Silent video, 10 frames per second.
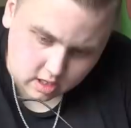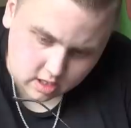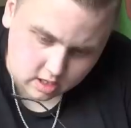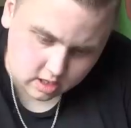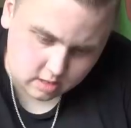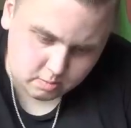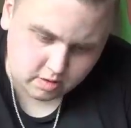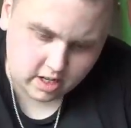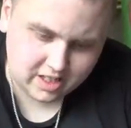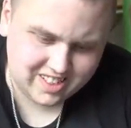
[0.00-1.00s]
and they're
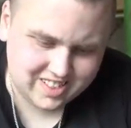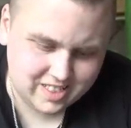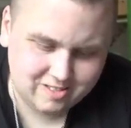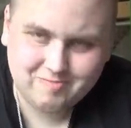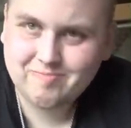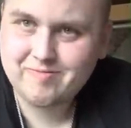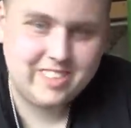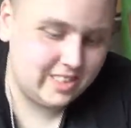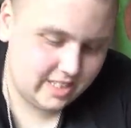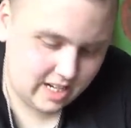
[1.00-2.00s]
brandless, so
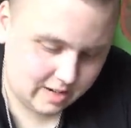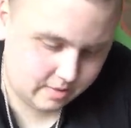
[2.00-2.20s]
not